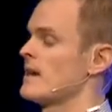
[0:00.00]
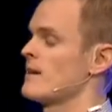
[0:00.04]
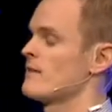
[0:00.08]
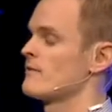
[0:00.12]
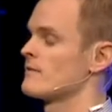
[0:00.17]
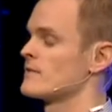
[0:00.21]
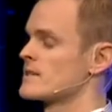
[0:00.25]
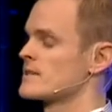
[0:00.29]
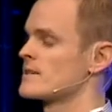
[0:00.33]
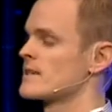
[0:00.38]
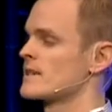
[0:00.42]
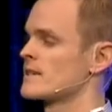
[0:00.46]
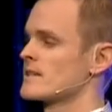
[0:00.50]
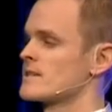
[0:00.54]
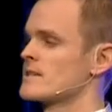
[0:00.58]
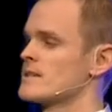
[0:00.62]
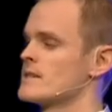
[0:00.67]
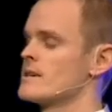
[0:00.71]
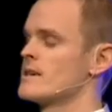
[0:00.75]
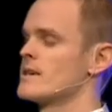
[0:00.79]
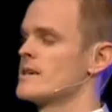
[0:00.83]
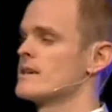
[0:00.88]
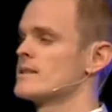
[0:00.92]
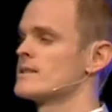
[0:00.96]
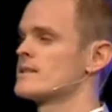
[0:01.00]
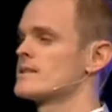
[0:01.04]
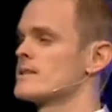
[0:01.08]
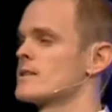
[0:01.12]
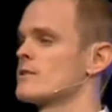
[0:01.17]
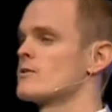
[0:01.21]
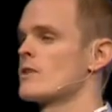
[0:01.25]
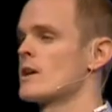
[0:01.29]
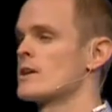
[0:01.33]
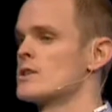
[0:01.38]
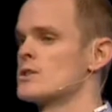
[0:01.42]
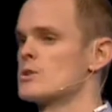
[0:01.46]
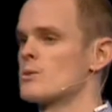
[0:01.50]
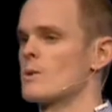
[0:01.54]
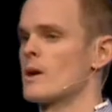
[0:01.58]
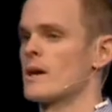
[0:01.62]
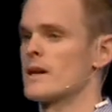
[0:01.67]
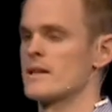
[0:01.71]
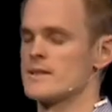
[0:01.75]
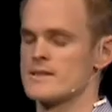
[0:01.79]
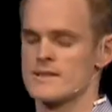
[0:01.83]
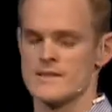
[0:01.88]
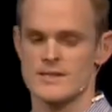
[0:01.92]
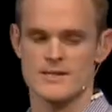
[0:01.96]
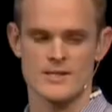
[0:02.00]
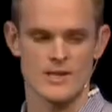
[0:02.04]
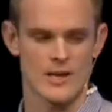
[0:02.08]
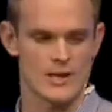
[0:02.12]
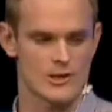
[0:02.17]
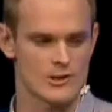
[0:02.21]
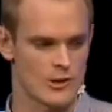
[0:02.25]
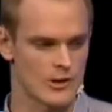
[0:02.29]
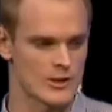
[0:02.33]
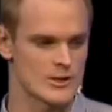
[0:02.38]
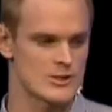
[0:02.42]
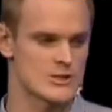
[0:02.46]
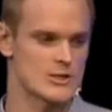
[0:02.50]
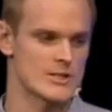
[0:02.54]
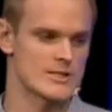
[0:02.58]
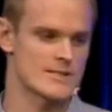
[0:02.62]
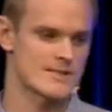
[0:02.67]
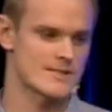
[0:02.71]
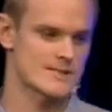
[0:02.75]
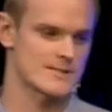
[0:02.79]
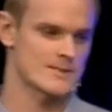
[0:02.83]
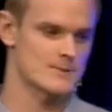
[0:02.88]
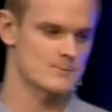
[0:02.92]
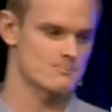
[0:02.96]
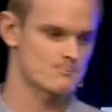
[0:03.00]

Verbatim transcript: for six years to graduate as a psychologist.